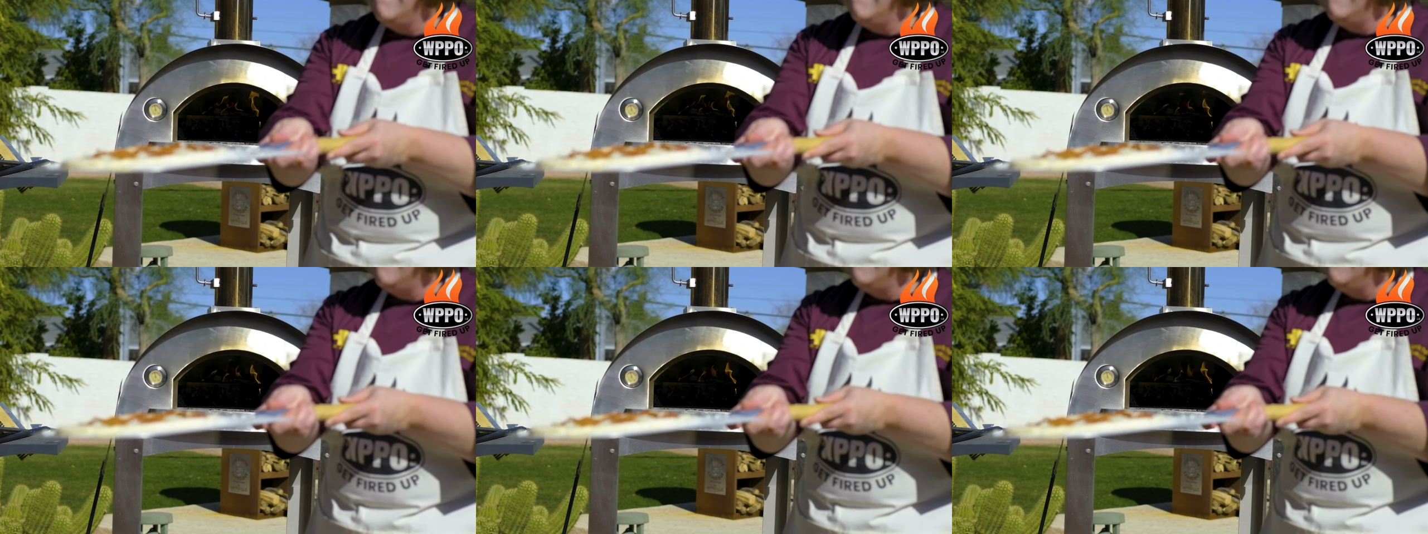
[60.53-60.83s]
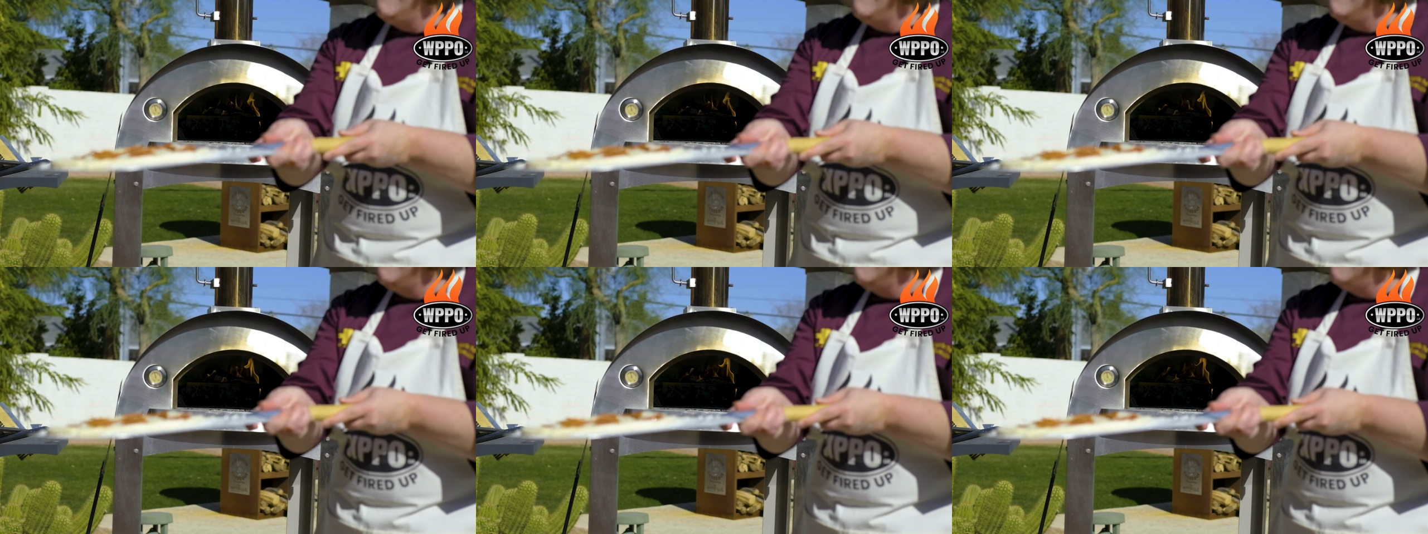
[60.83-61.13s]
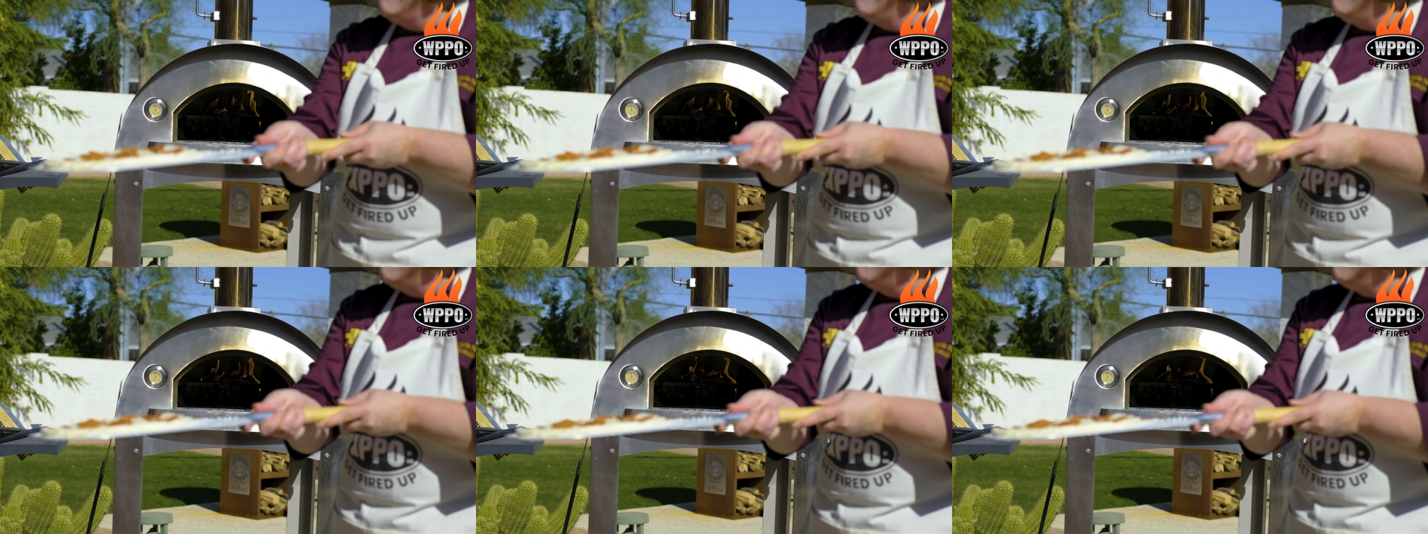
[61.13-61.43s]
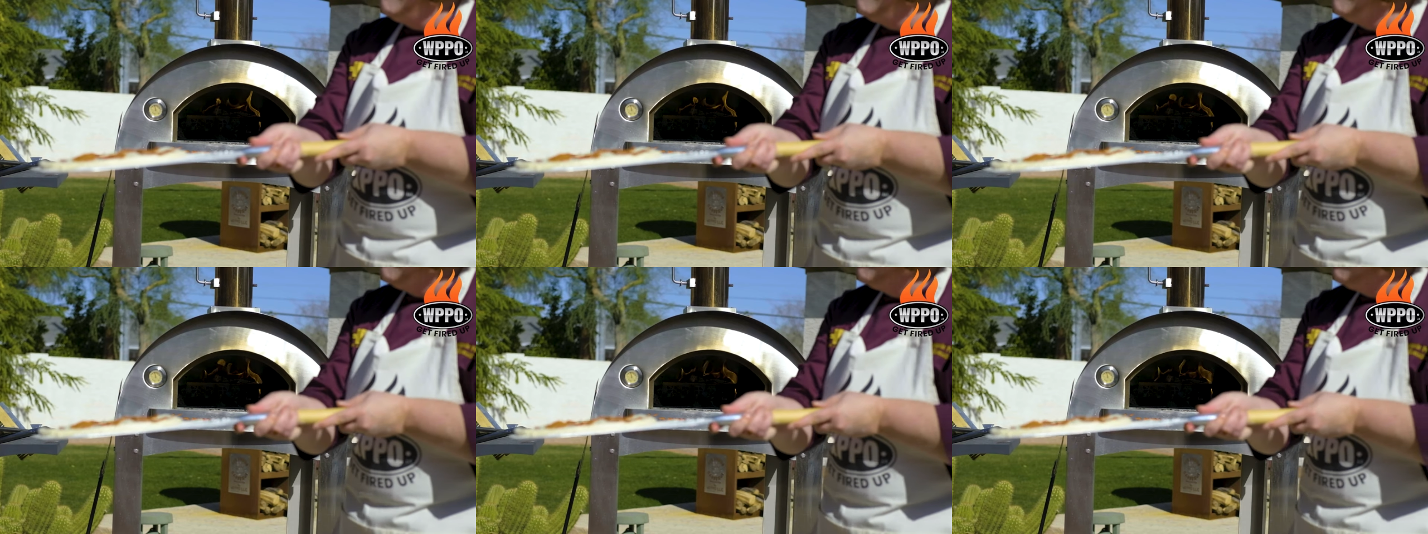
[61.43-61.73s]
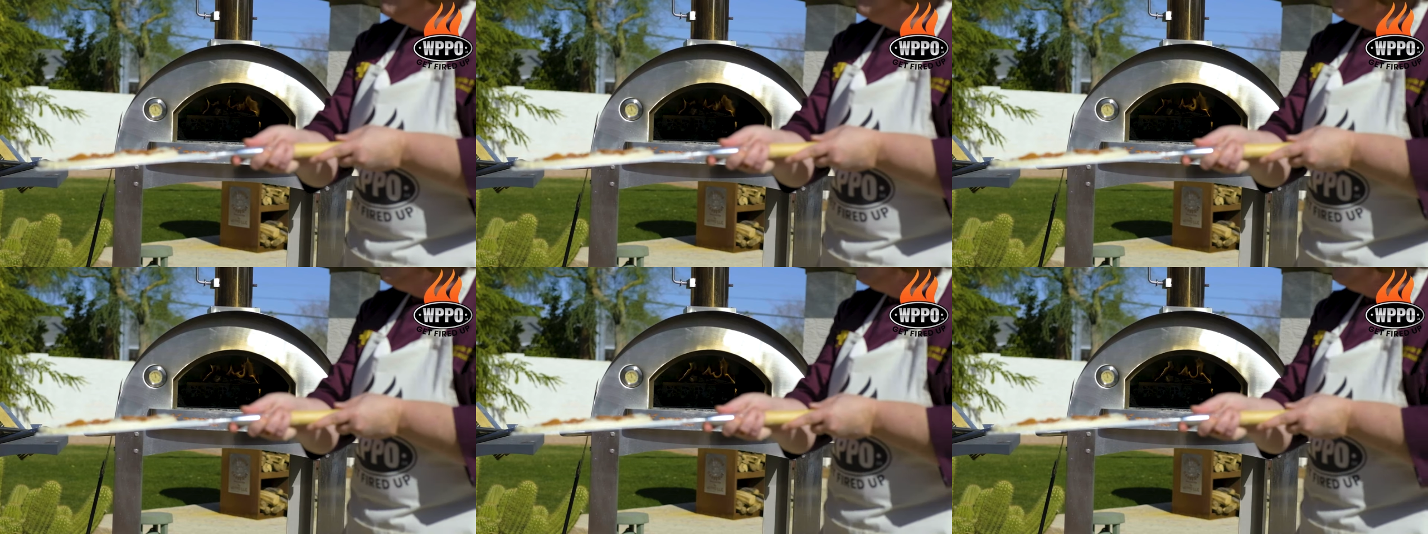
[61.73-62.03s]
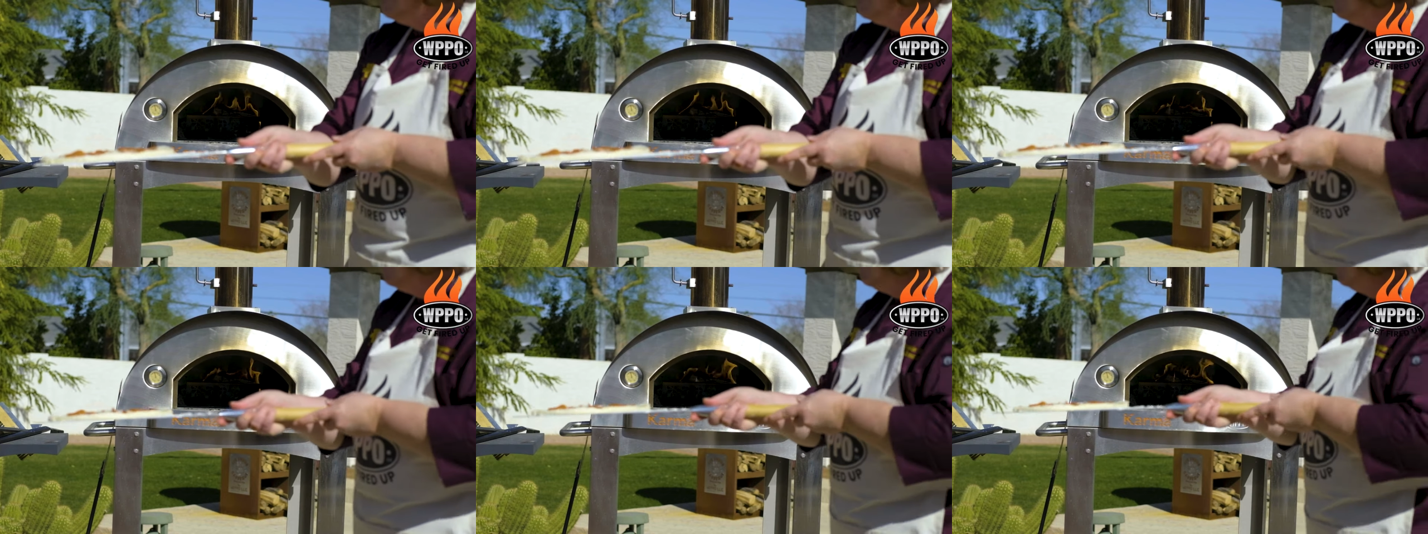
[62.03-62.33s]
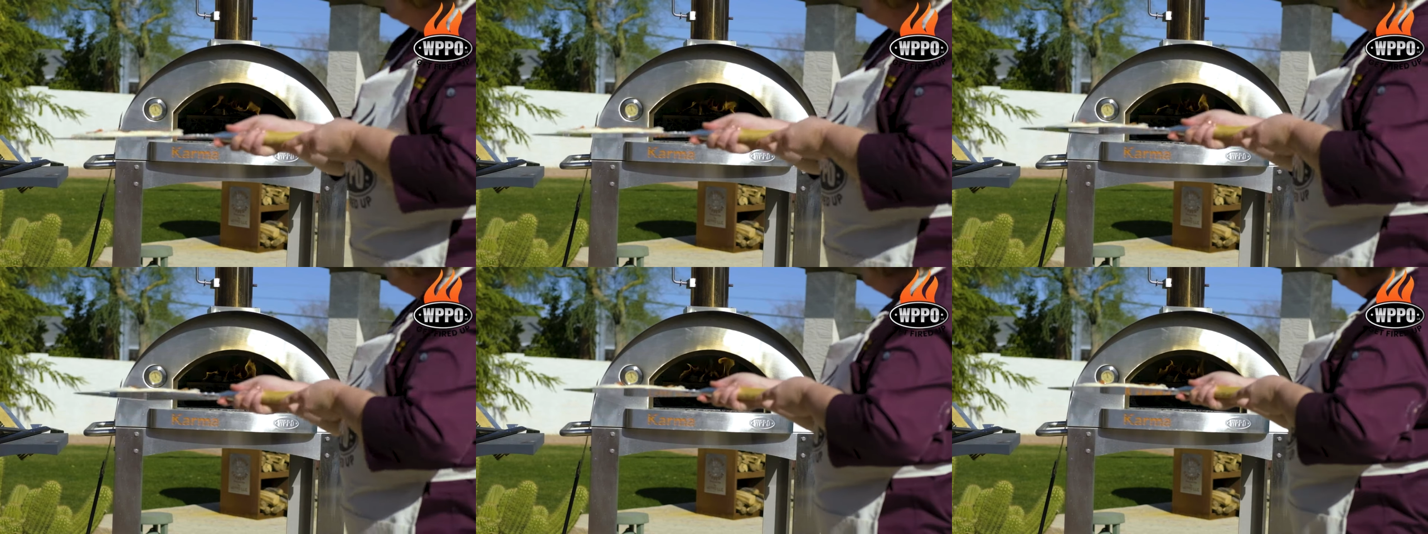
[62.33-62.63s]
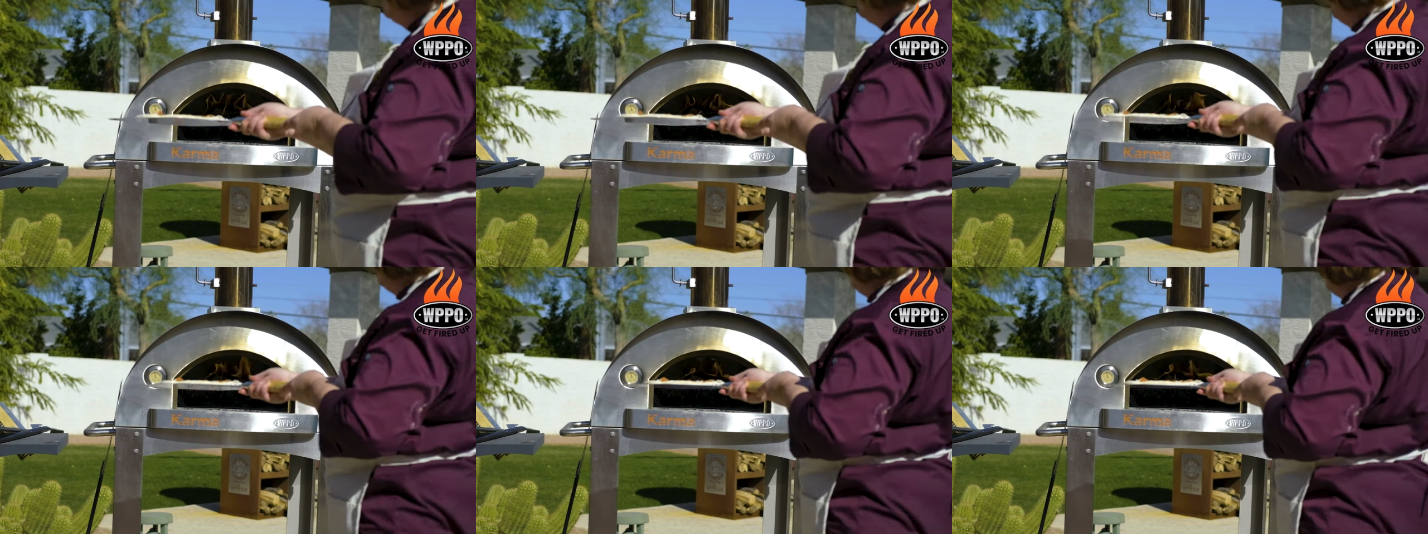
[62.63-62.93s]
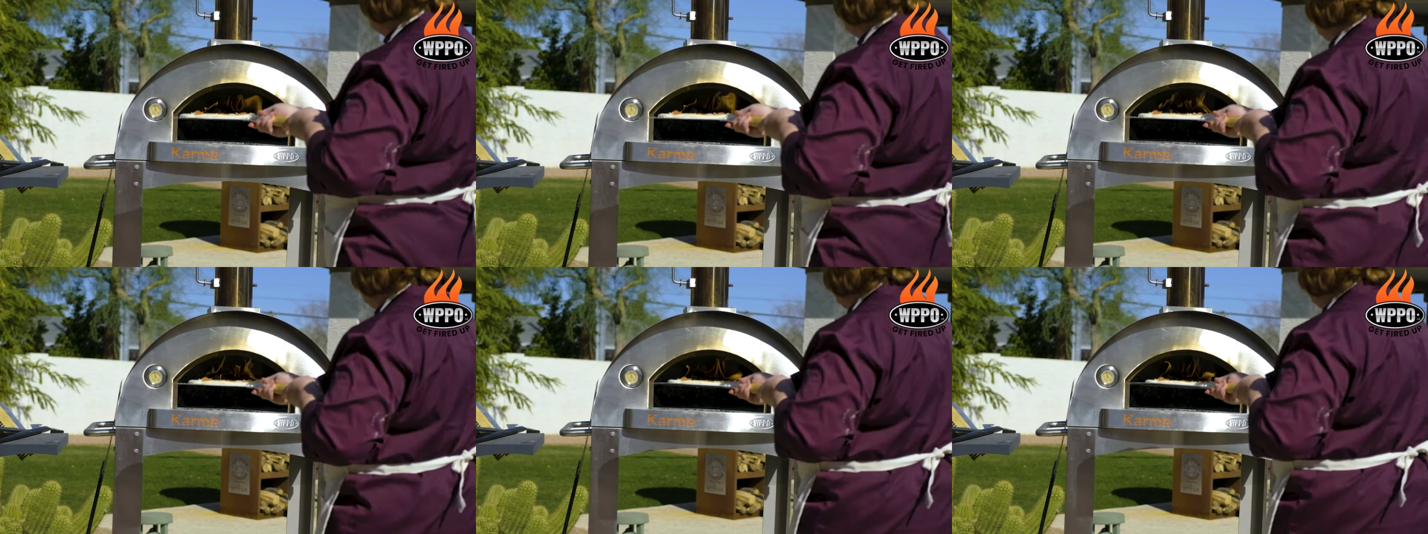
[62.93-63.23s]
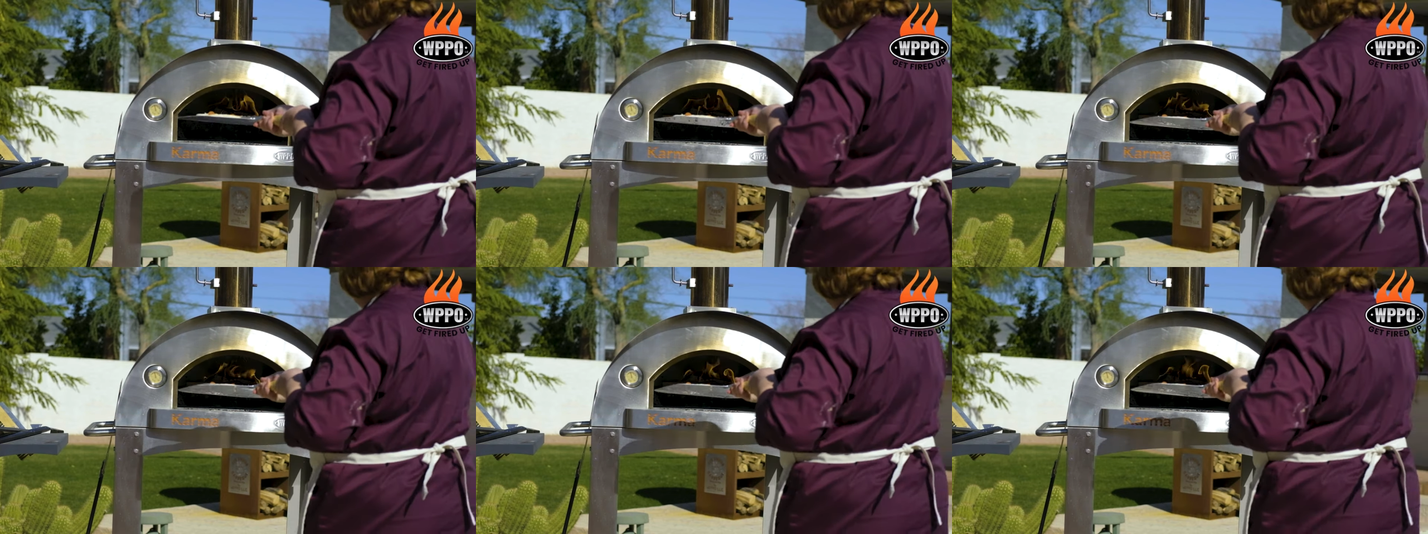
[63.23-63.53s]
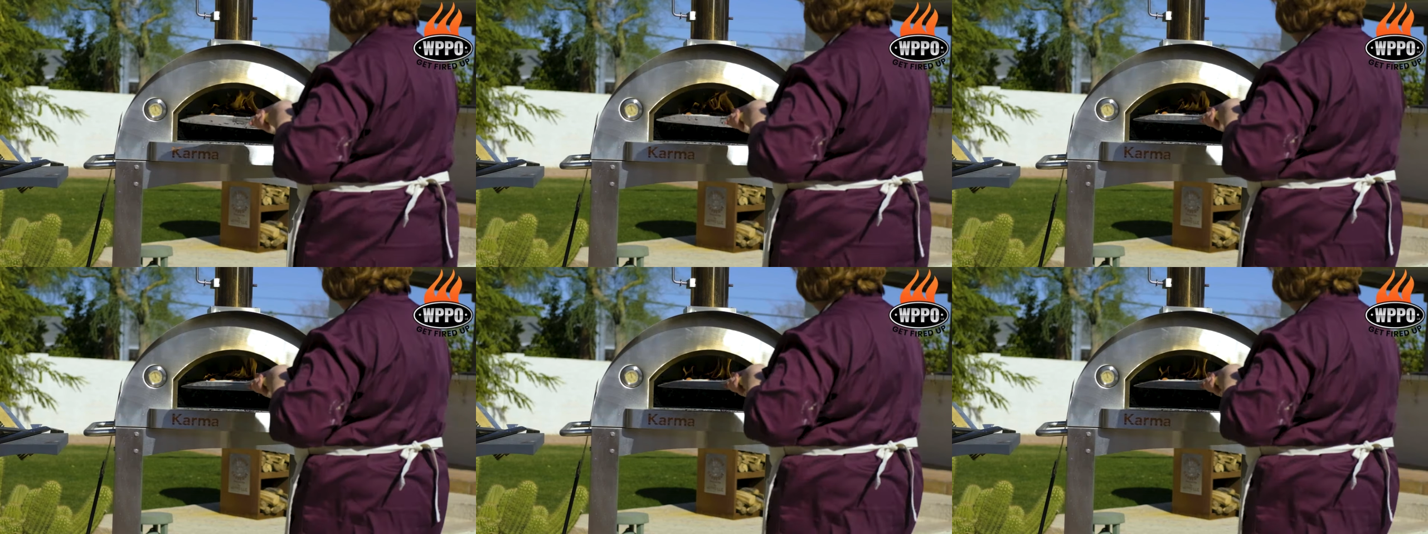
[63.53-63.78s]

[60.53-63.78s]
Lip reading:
[unreadable: no face in view]